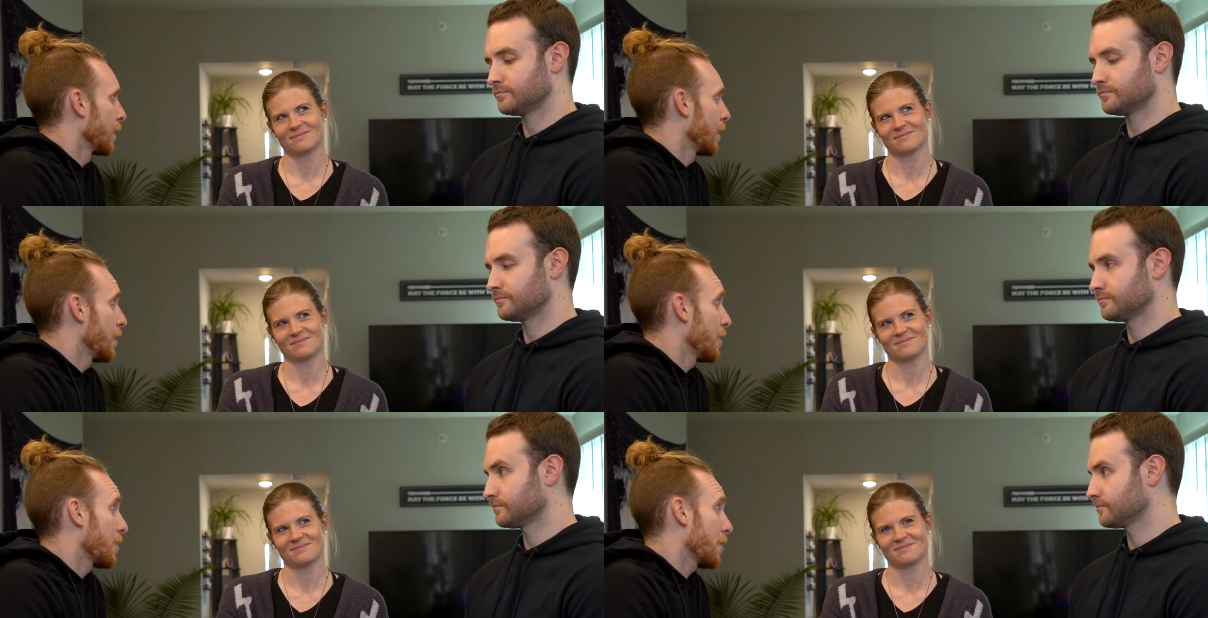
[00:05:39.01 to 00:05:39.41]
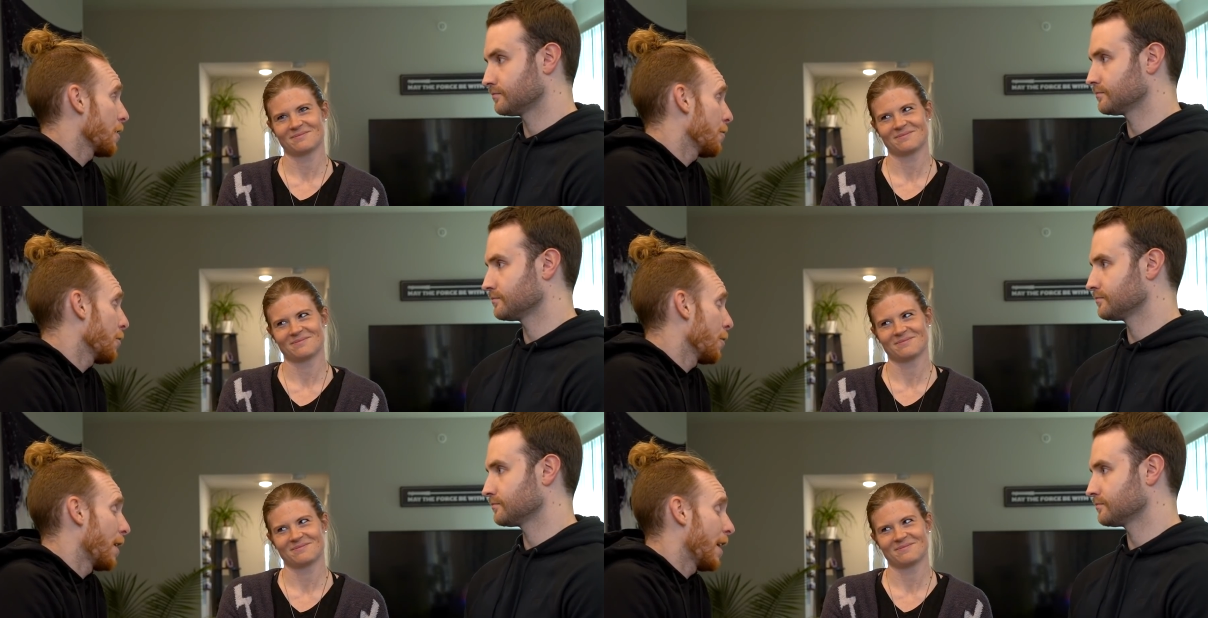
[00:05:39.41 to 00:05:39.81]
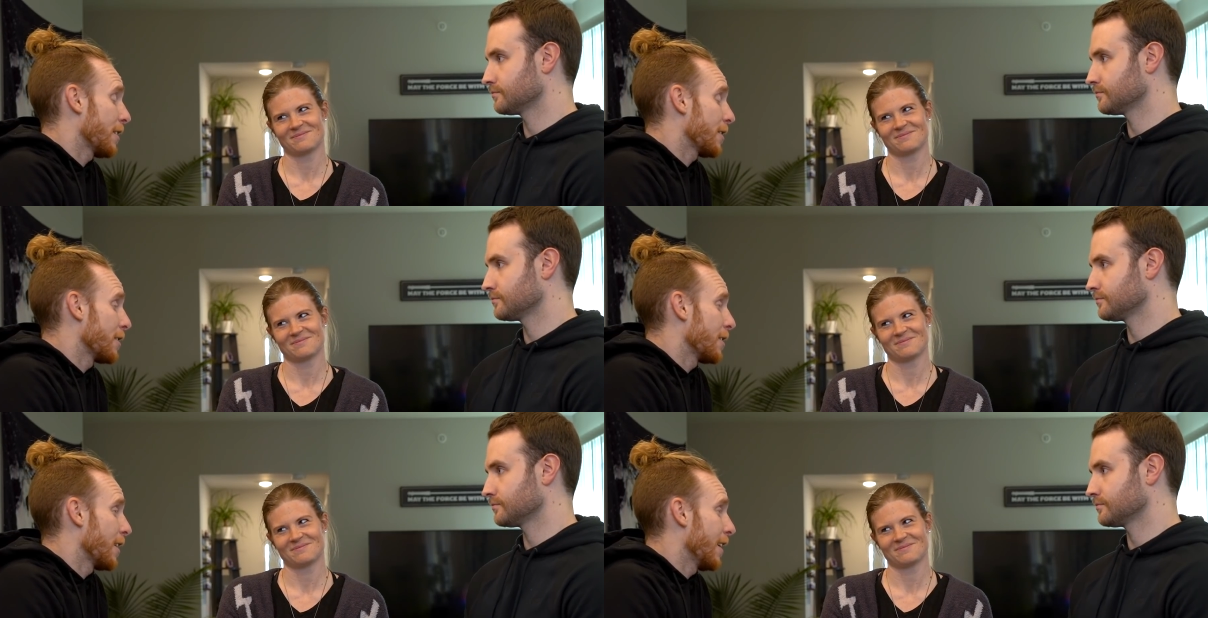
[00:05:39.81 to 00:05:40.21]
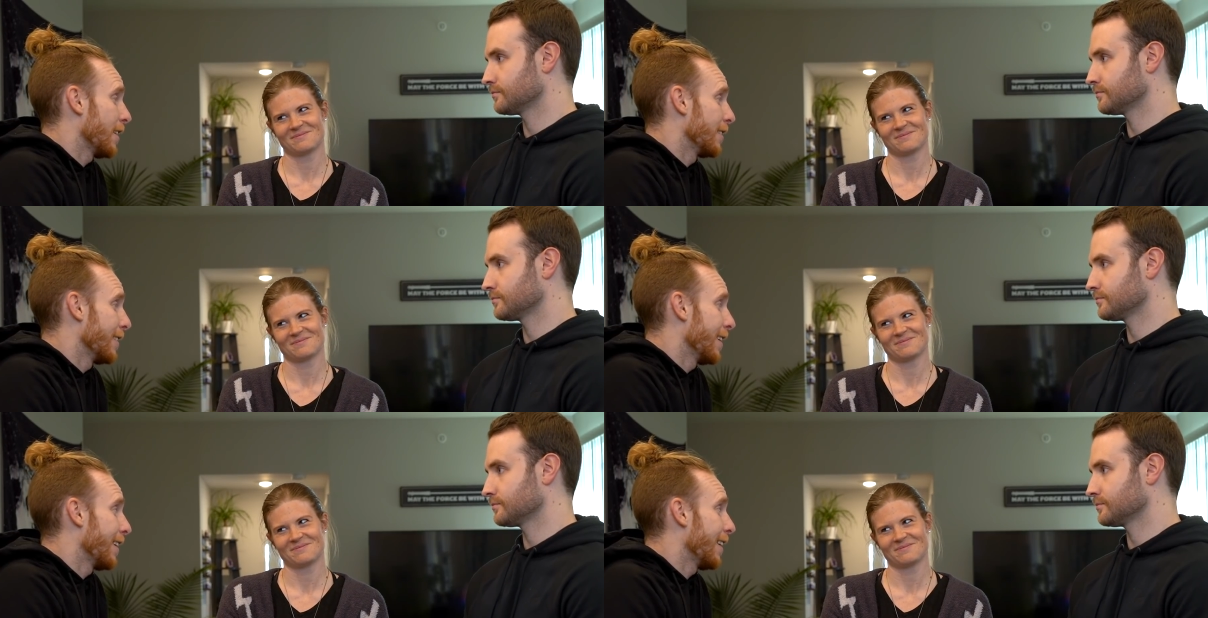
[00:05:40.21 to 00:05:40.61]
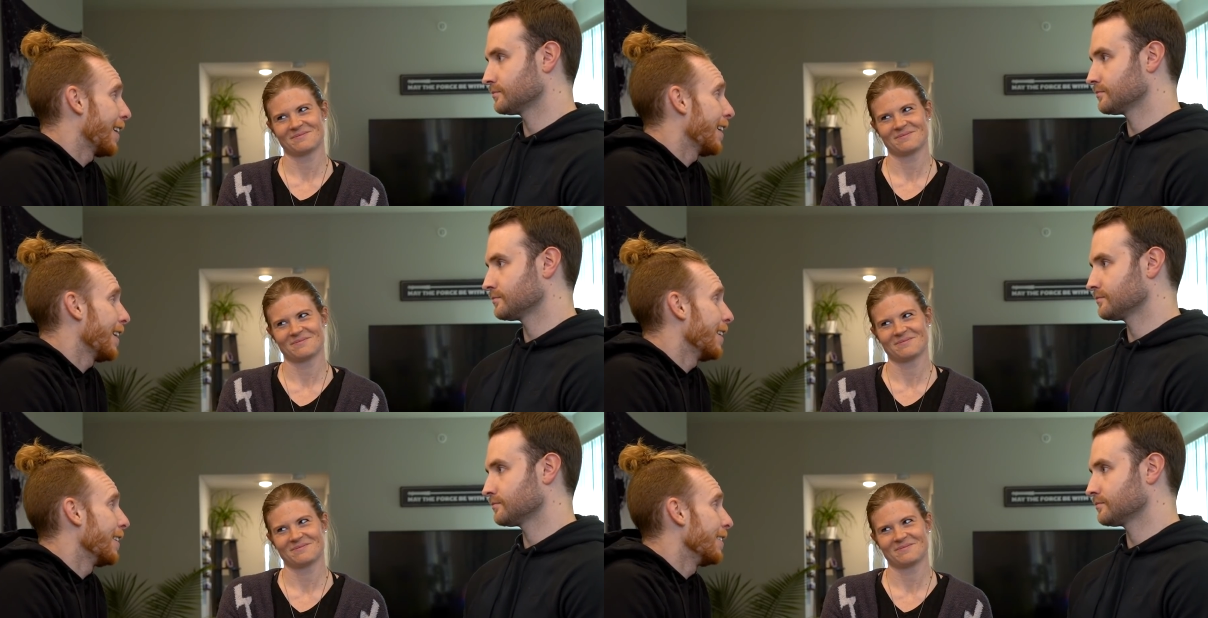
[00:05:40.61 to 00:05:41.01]
Speaker 1: this is good for an exercise
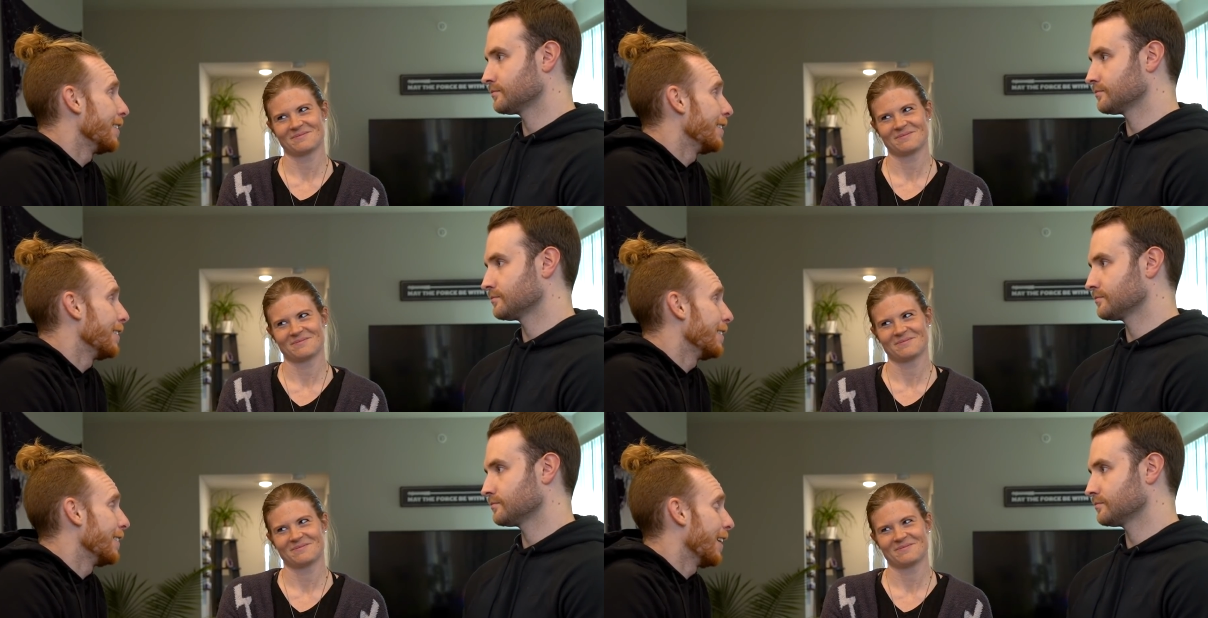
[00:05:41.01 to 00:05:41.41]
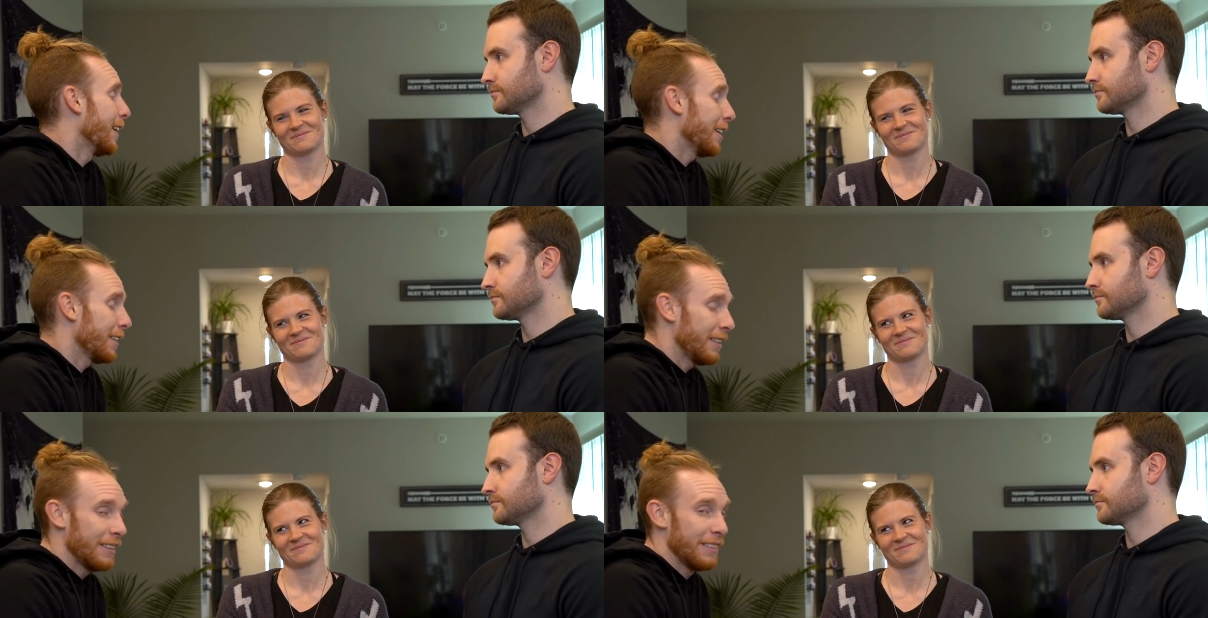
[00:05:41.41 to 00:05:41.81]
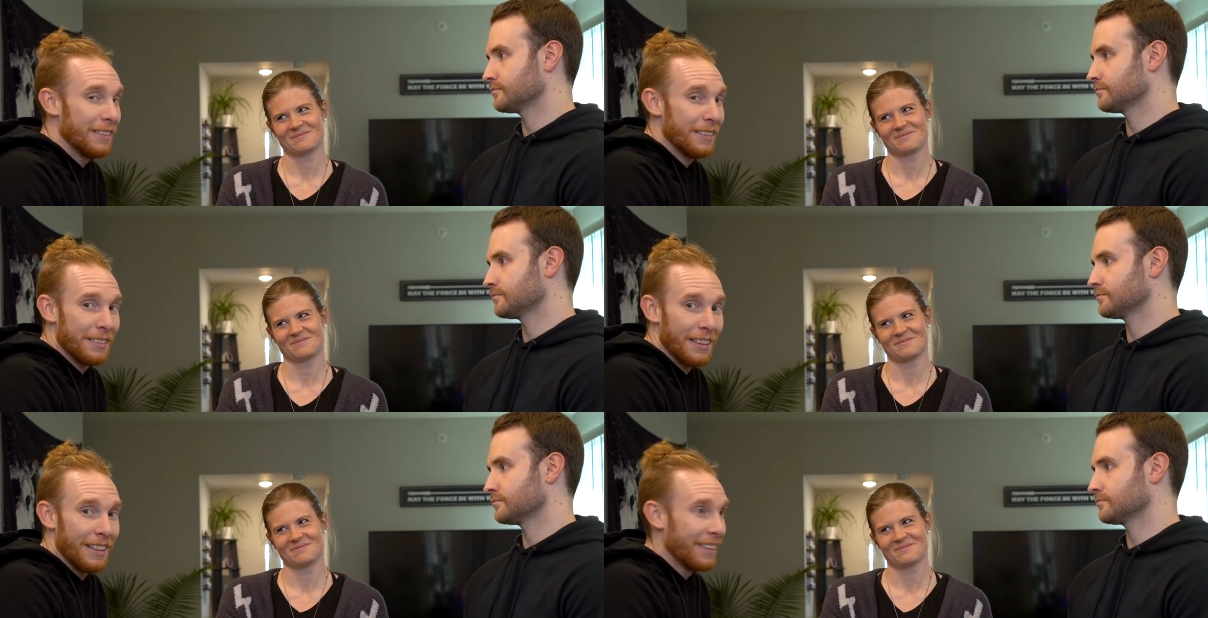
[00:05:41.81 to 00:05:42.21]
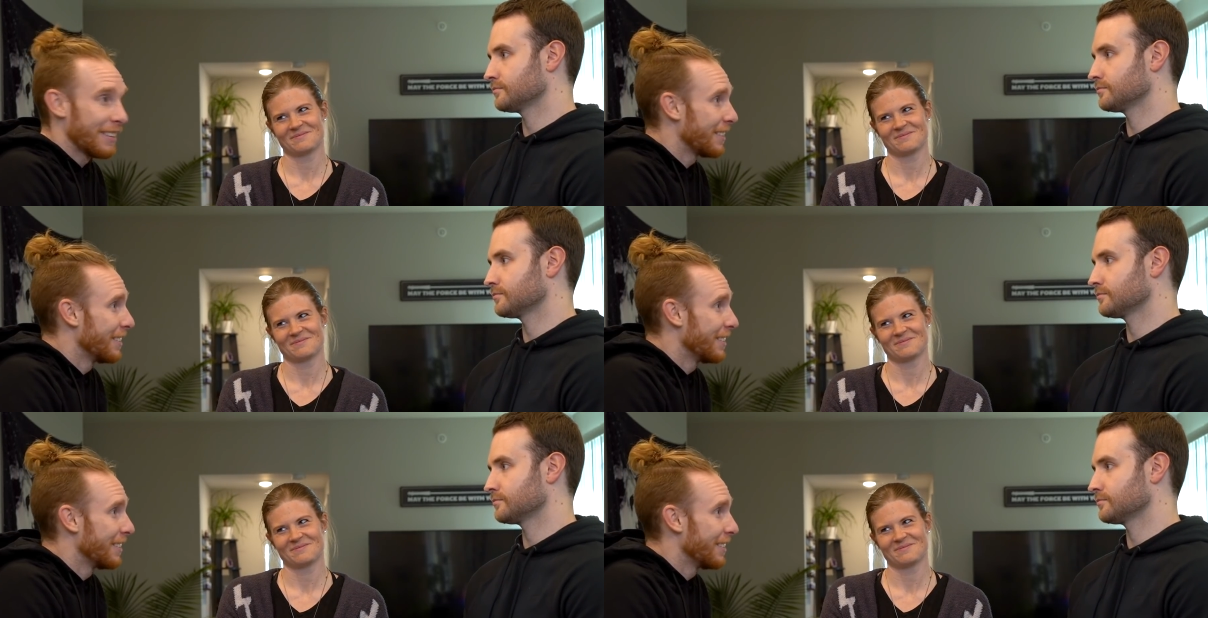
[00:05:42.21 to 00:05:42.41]
that I highly dislike.